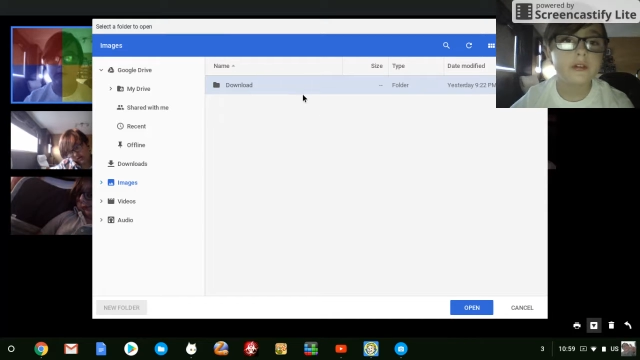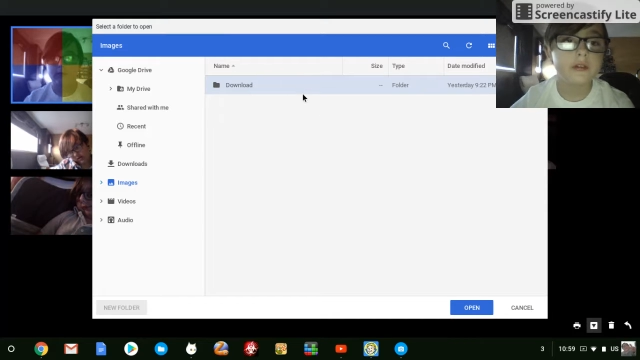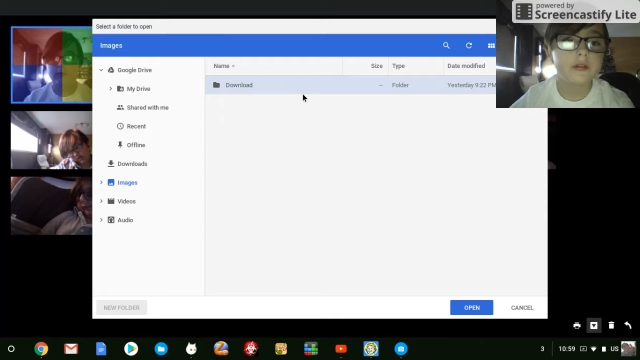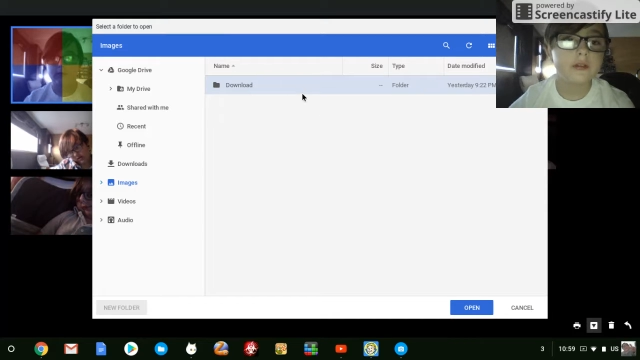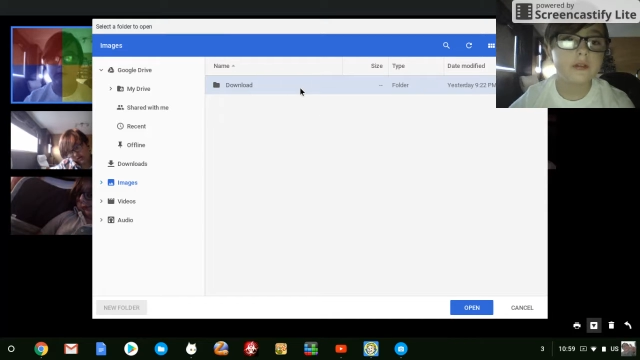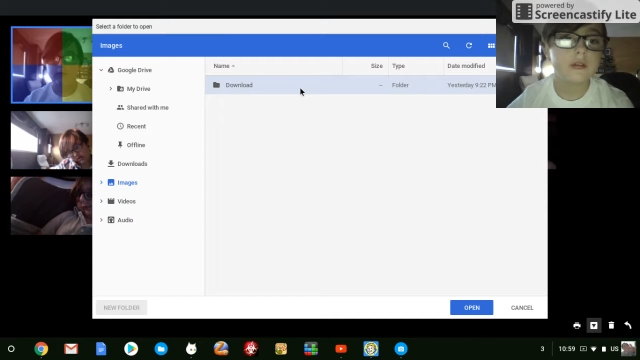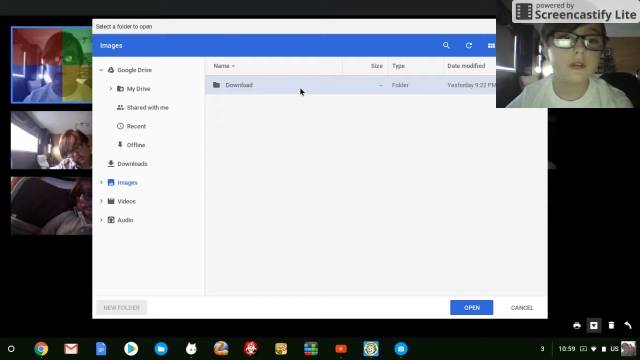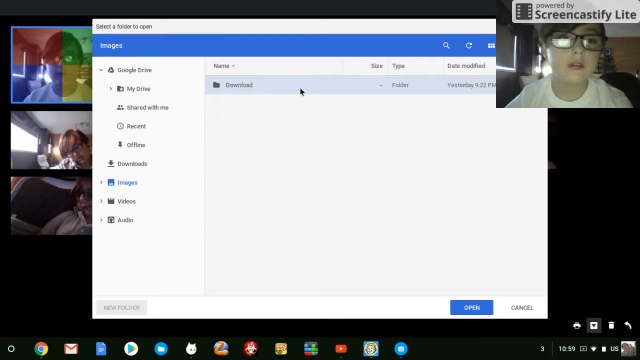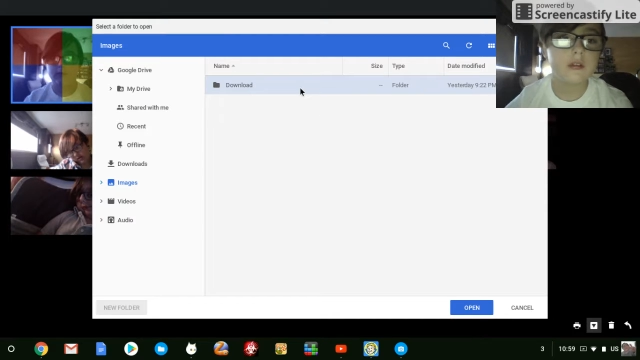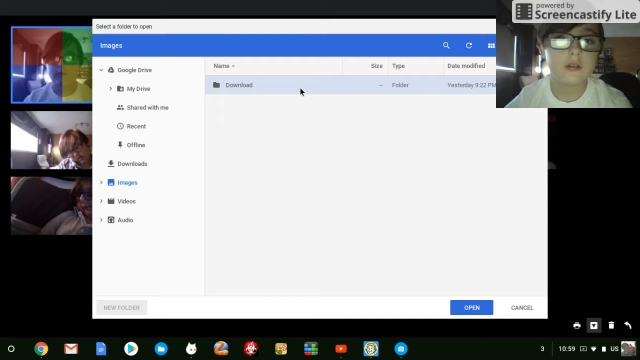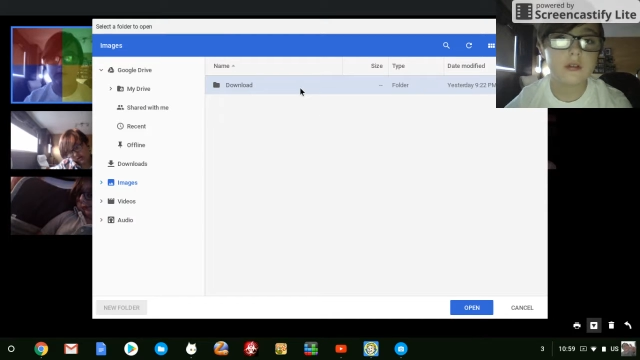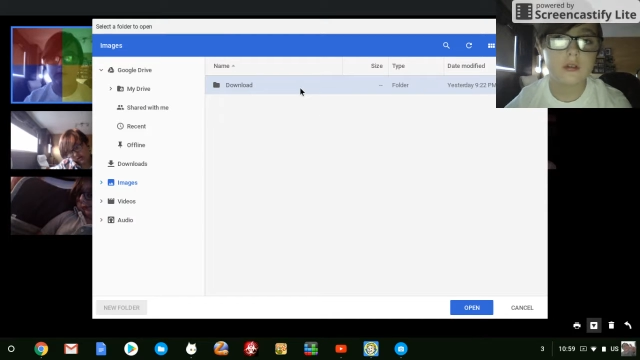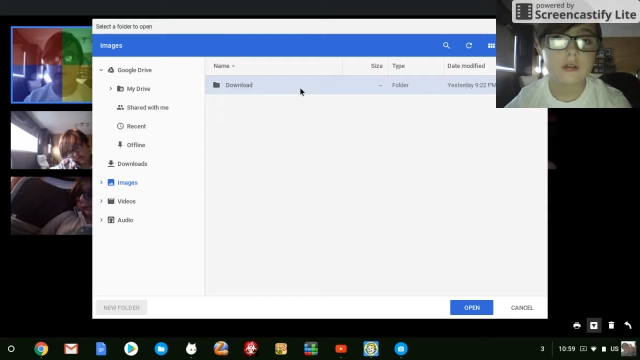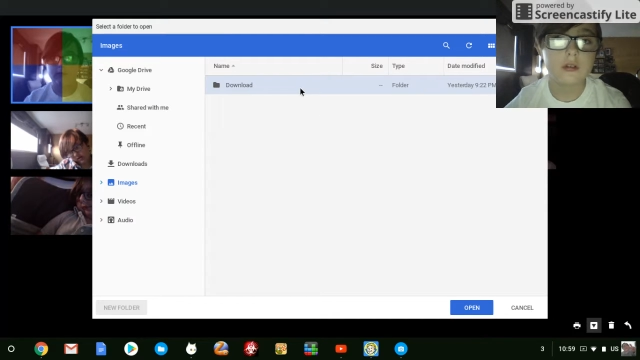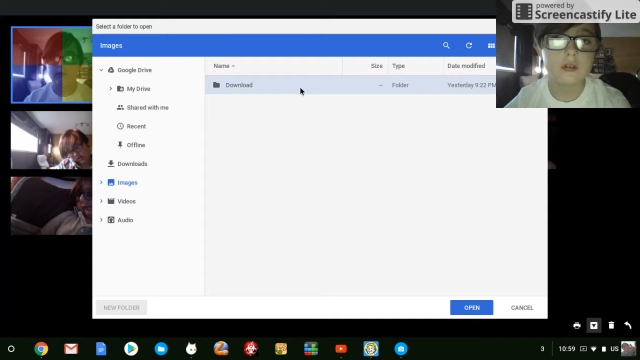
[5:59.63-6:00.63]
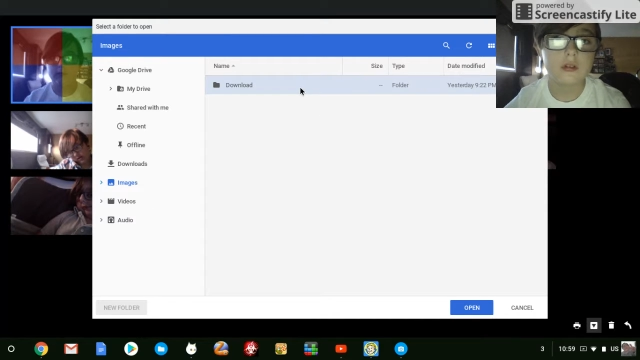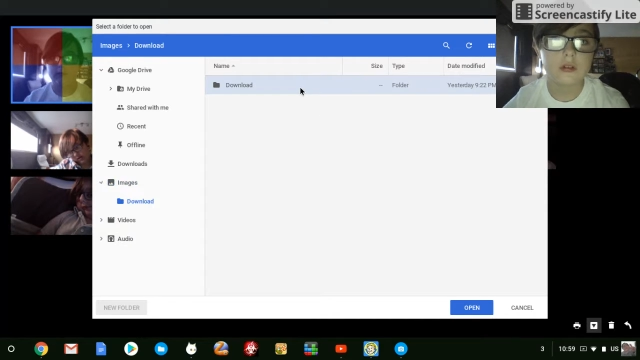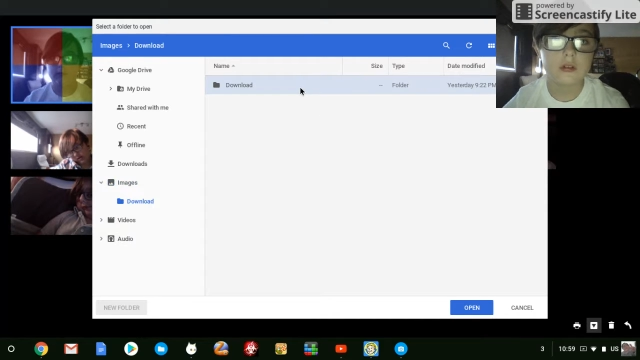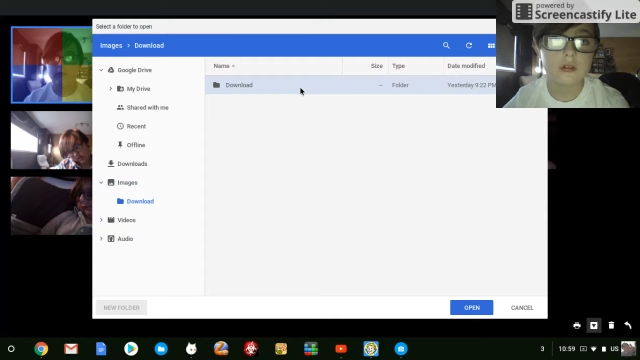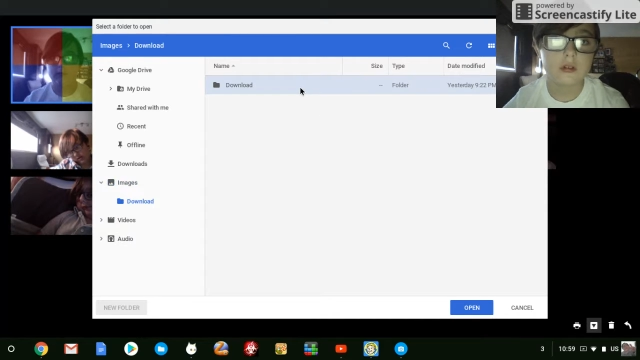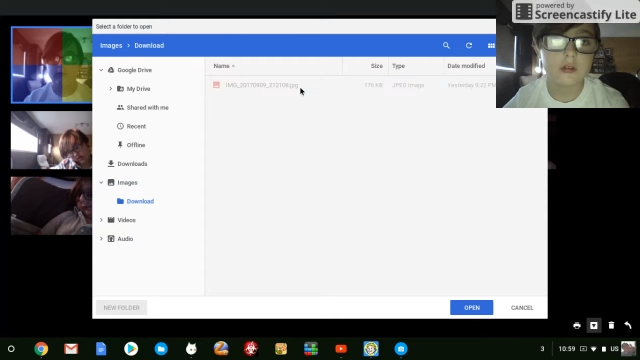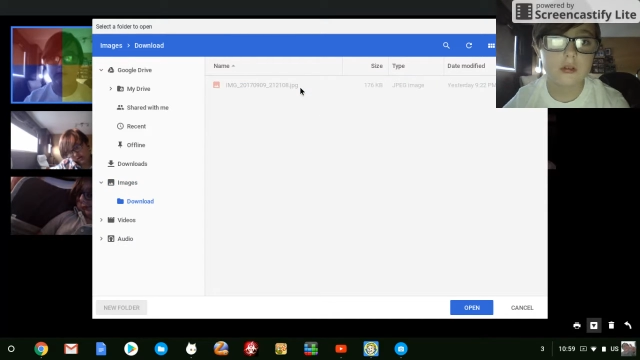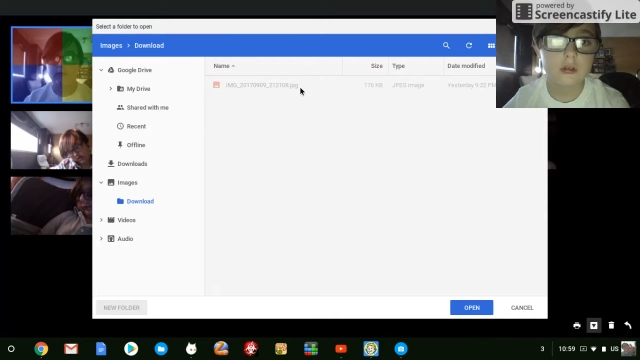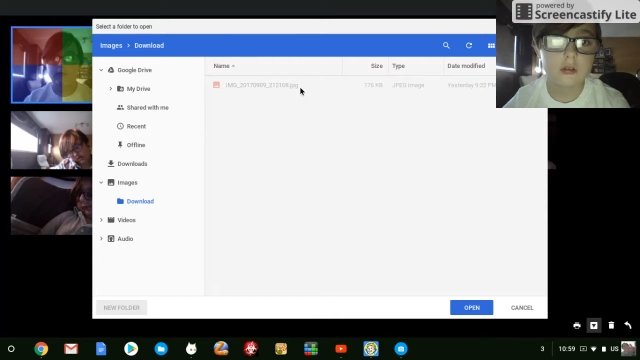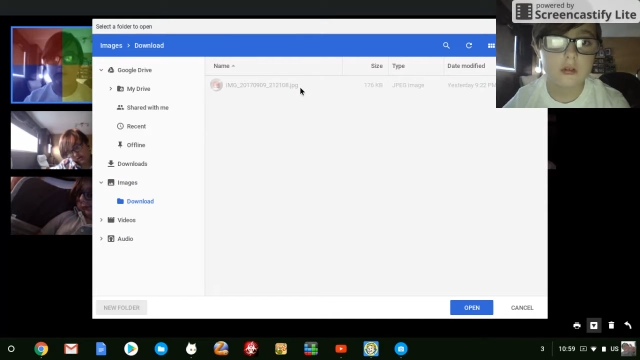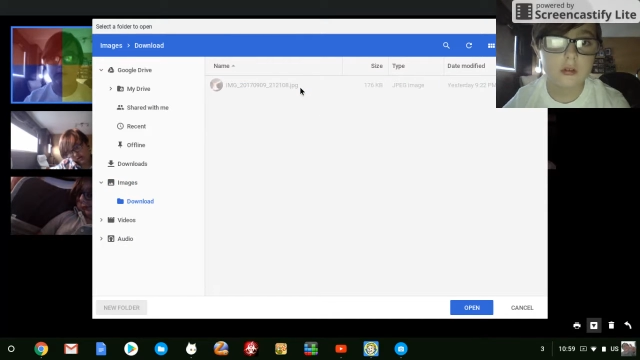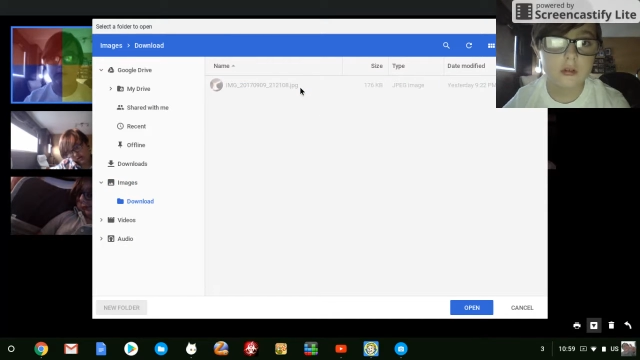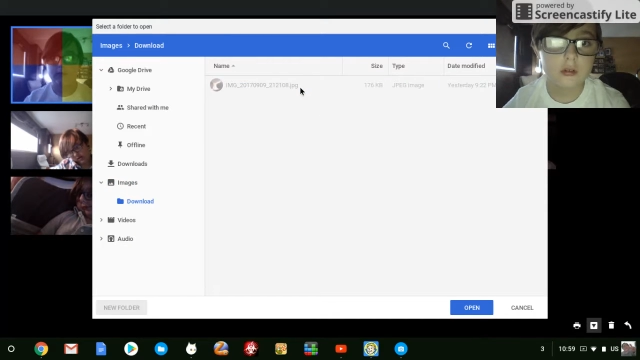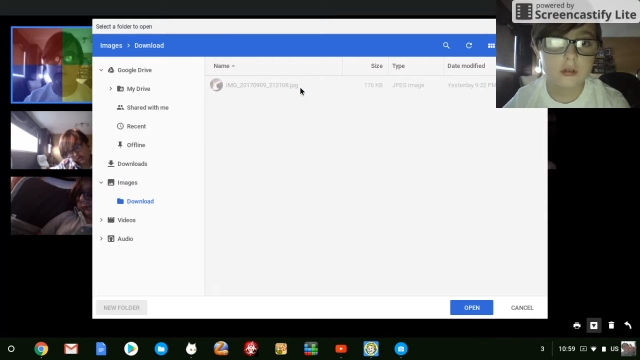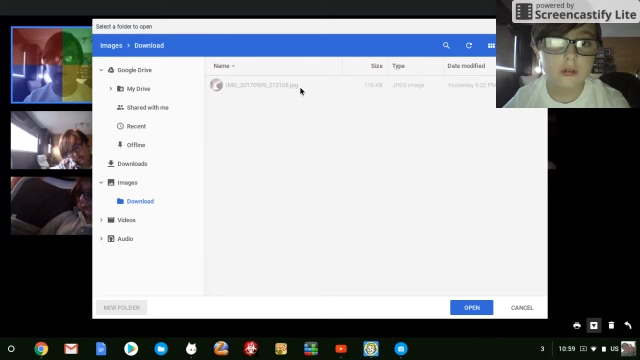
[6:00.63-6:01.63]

[no speech]